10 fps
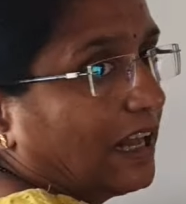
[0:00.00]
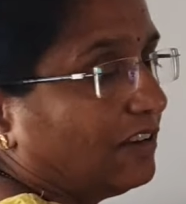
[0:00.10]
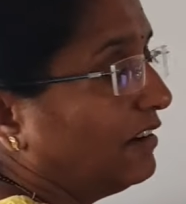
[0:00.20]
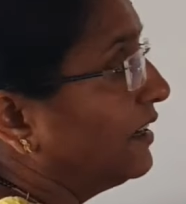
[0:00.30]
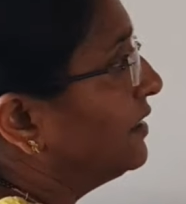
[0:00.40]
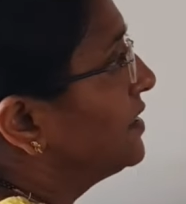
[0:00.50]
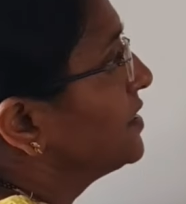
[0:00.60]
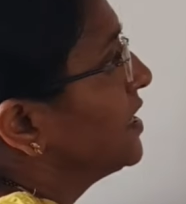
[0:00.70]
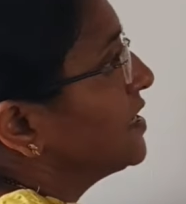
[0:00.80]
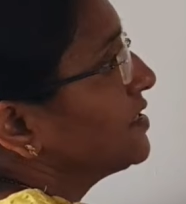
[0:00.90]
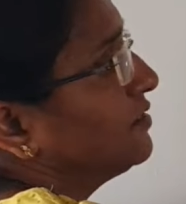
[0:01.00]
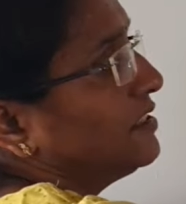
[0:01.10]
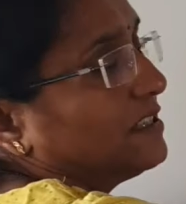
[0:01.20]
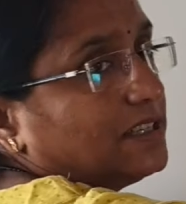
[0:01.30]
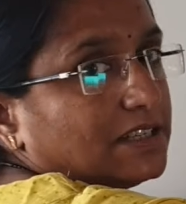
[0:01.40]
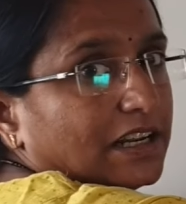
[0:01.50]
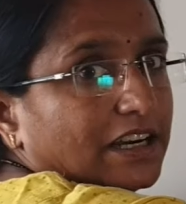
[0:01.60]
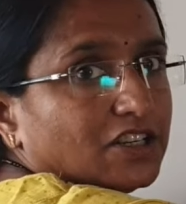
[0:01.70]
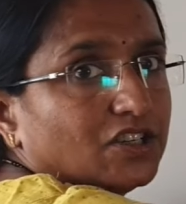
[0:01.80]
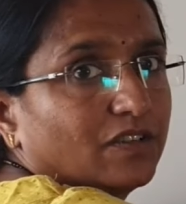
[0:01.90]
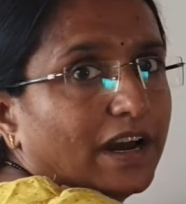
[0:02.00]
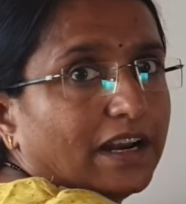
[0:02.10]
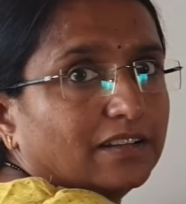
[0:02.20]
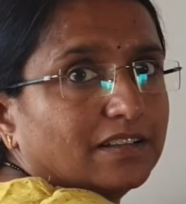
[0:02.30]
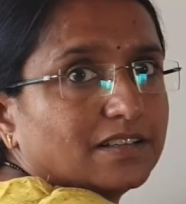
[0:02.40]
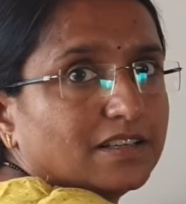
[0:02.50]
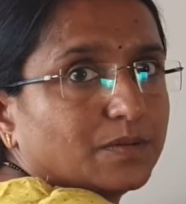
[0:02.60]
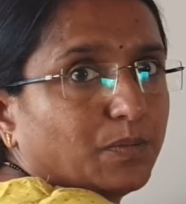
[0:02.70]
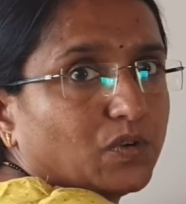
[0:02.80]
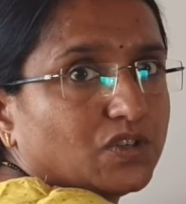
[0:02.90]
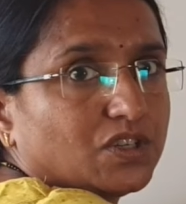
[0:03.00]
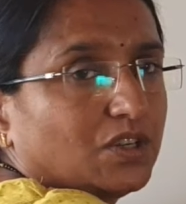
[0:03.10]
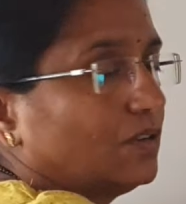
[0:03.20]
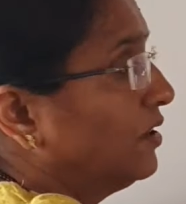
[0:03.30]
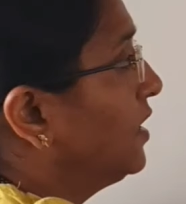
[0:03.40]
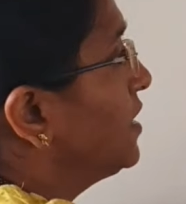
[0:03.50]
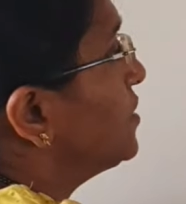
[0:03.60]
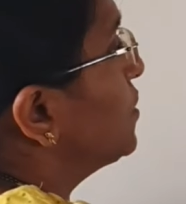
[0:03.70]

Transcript: Can calculate this. So this is negative and this is positive.